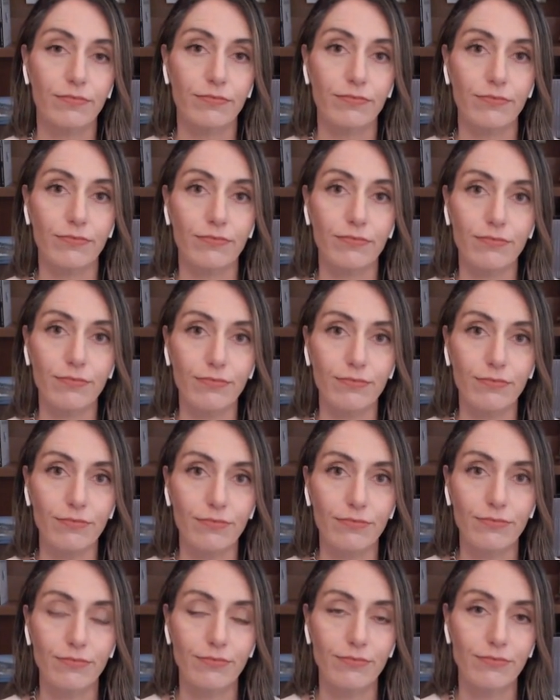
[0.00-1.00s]

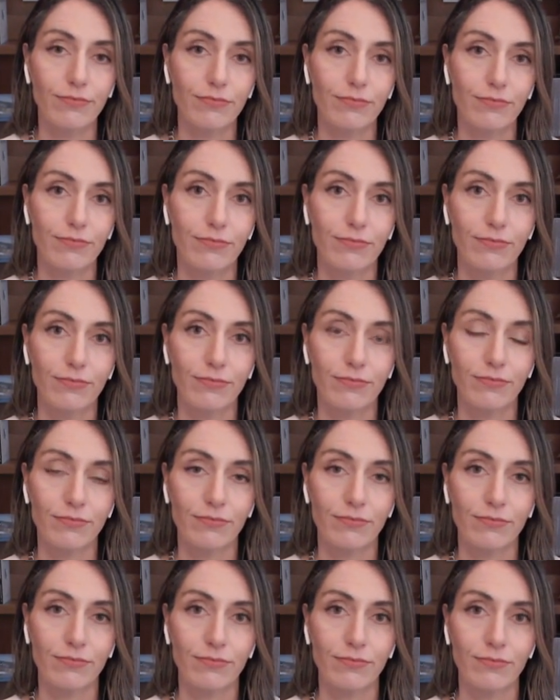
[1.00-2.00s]

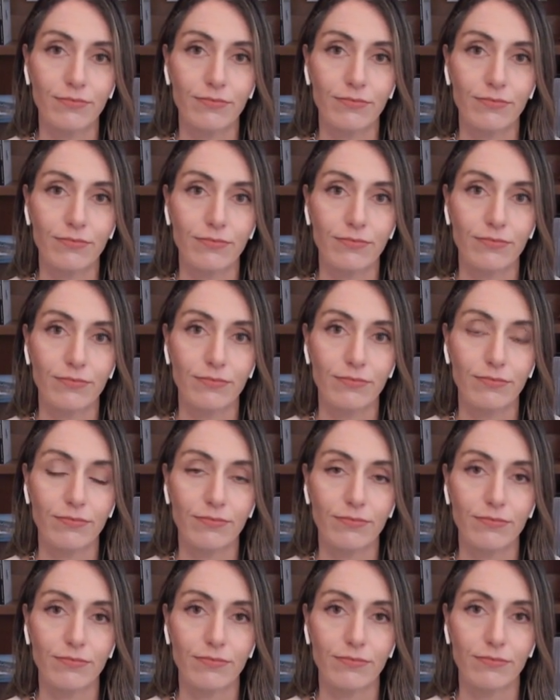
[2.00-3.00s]

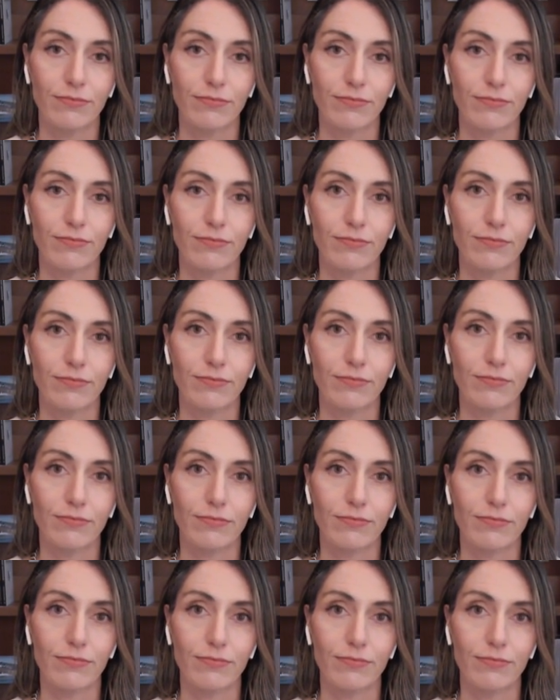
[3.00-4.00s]

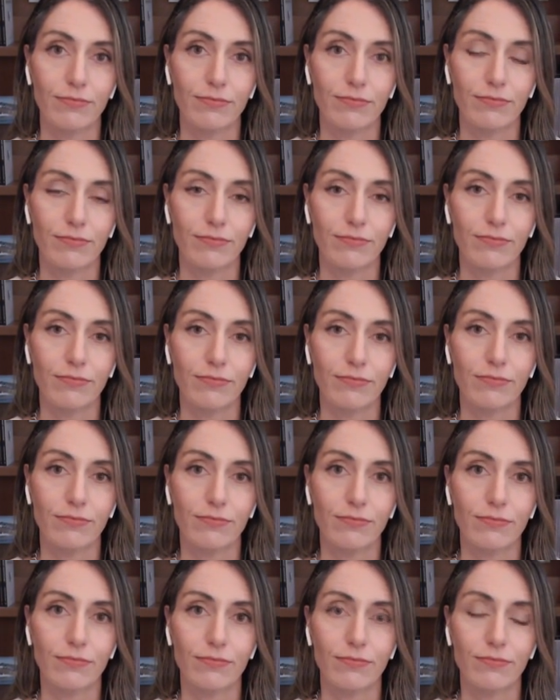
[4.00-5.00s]

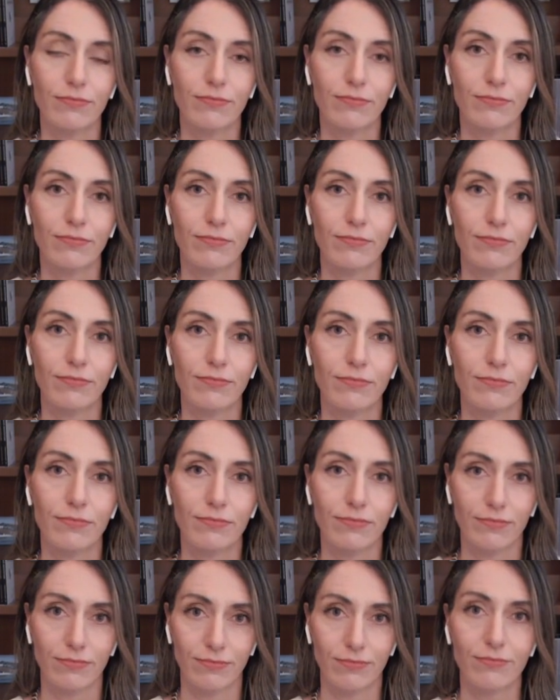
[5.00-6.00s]

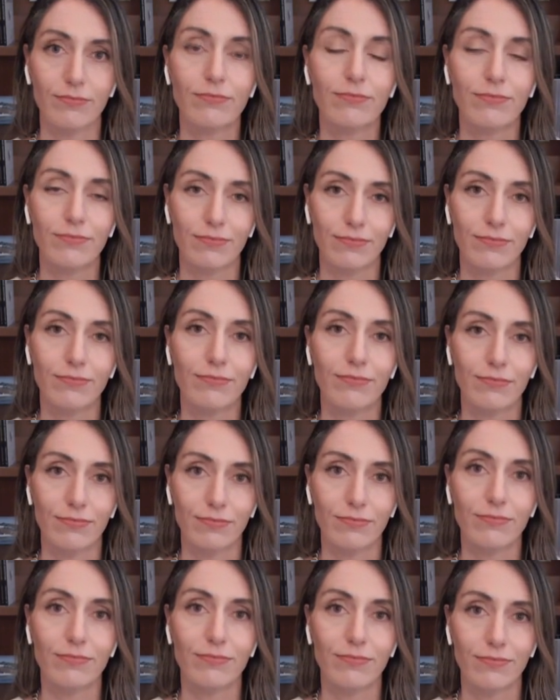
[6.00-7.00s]

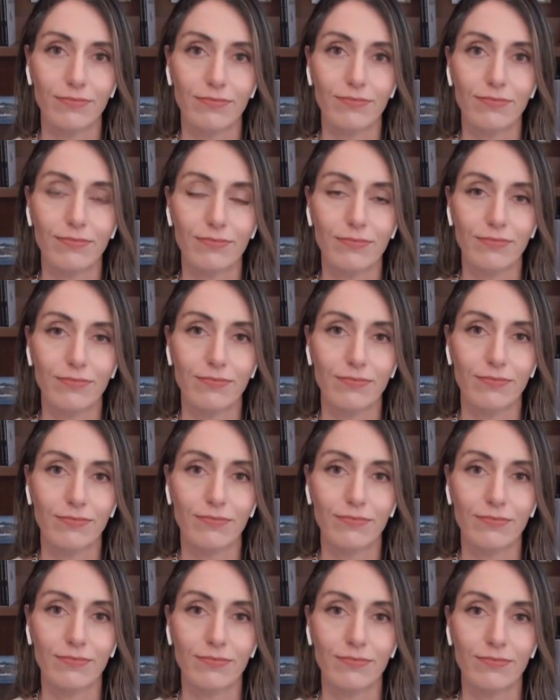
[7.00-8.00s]
(not speaking)